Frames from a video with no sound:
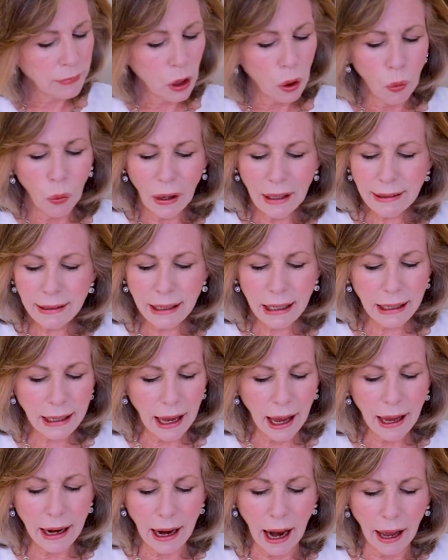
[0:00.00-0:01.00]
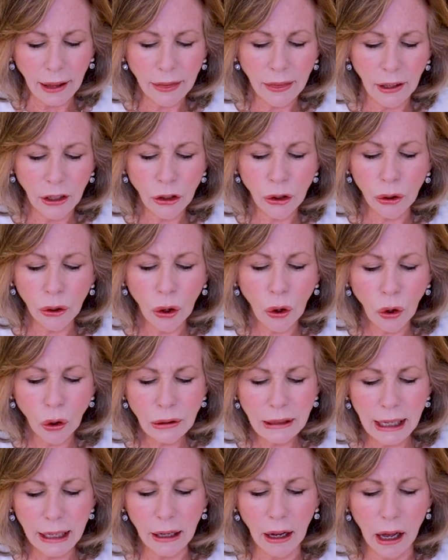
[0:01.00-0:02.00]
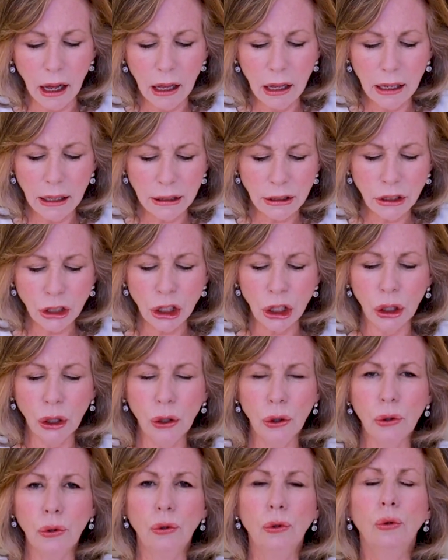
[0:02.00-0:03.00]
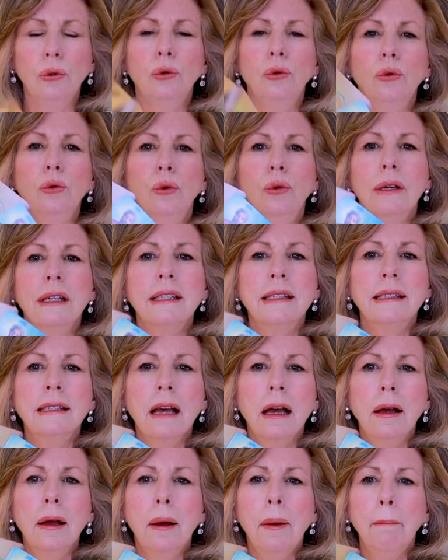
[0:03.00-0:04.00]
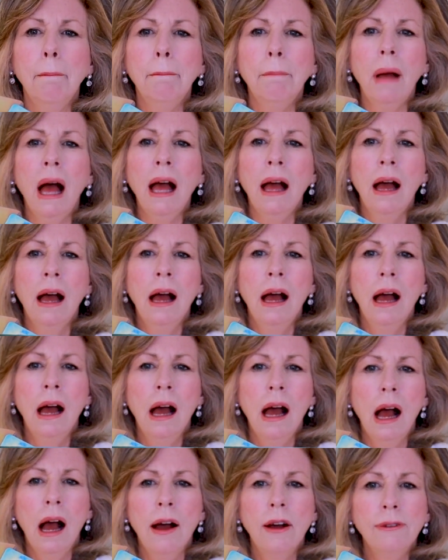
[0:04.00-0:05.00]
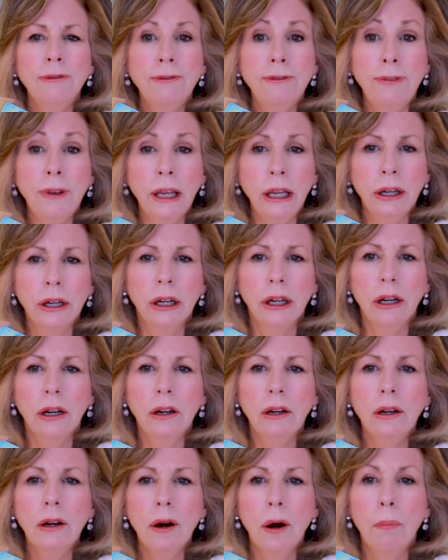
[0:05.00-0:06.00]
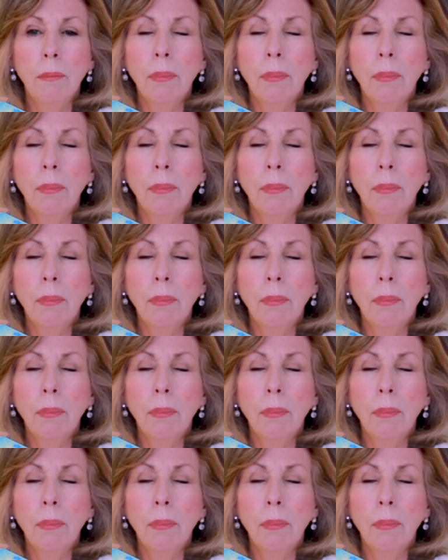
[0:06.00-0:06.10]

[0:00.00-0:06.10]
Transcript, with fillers: once again, I think you're holding on to some fear,